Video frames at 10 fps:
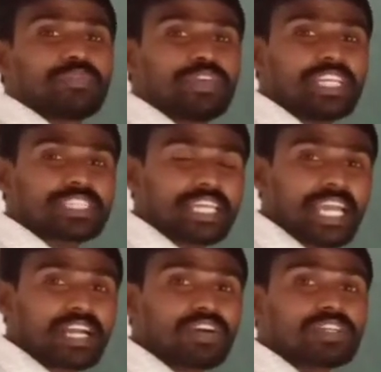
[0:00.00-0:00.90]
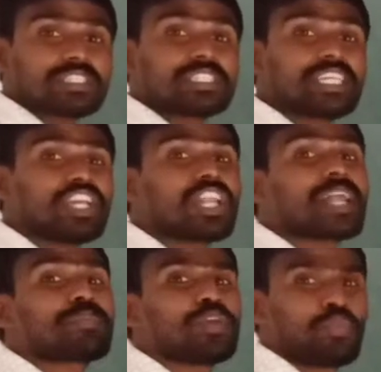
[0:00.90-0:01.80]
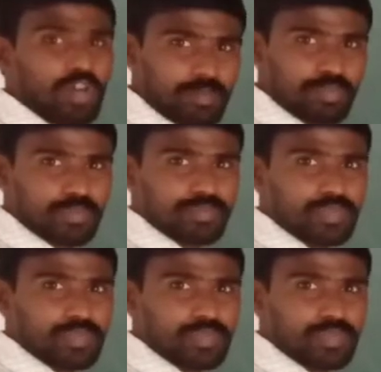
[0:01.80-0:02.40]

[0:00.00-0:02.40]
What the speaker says: we take singular be verb.